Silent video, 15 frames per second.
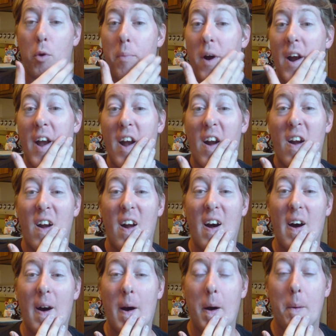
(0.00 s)
part here.
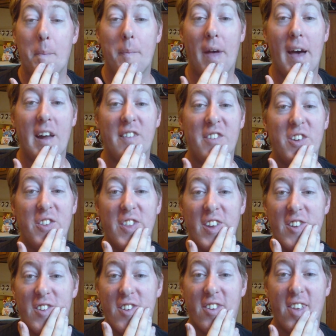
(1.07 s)
I had a few
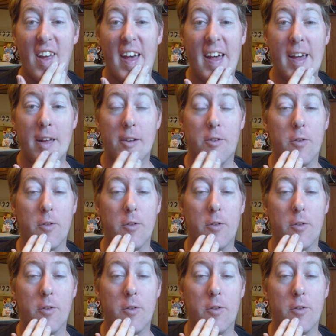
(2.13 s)
things to say